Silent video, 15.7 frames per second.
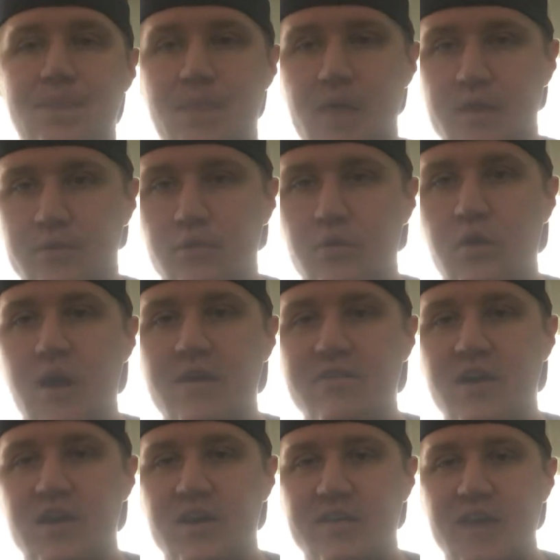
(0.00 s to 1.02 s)
they do have
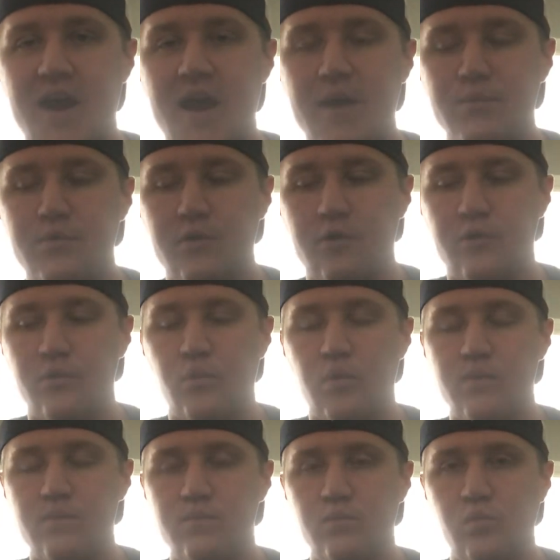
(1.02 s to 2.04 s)
that adapter
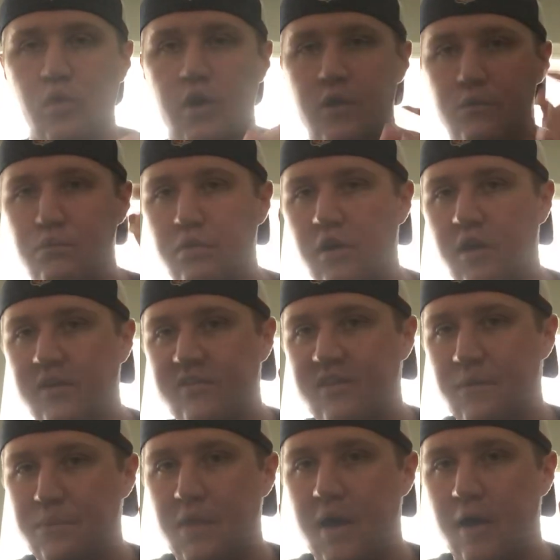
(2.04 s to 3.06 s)
where it plugs
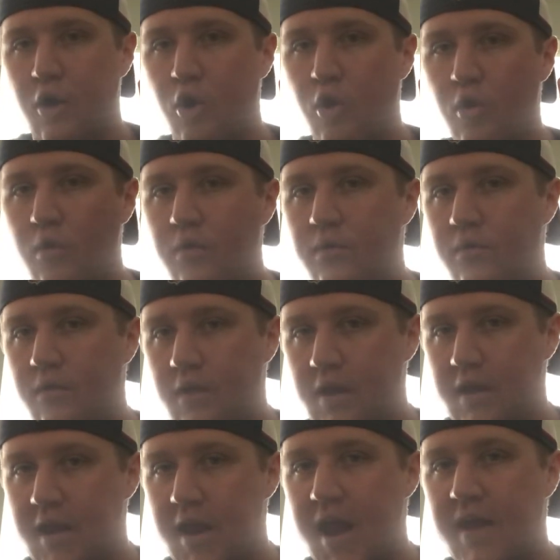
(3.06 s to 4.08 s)
up that hole
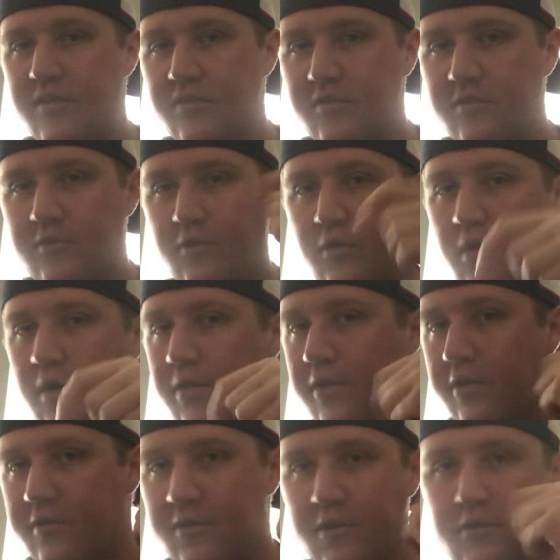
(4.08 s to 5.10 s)
and it has a screw on
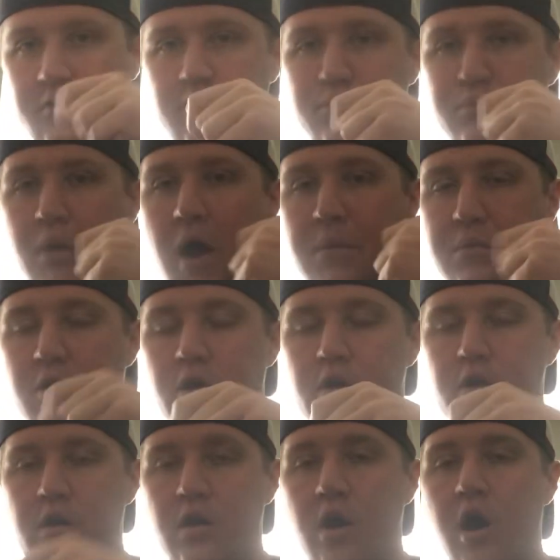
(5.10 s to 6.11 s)
there, so you can just pop it
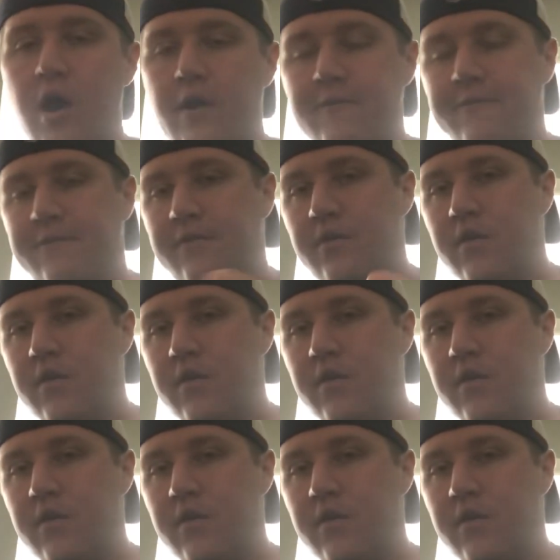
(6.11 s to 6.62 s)
on and off.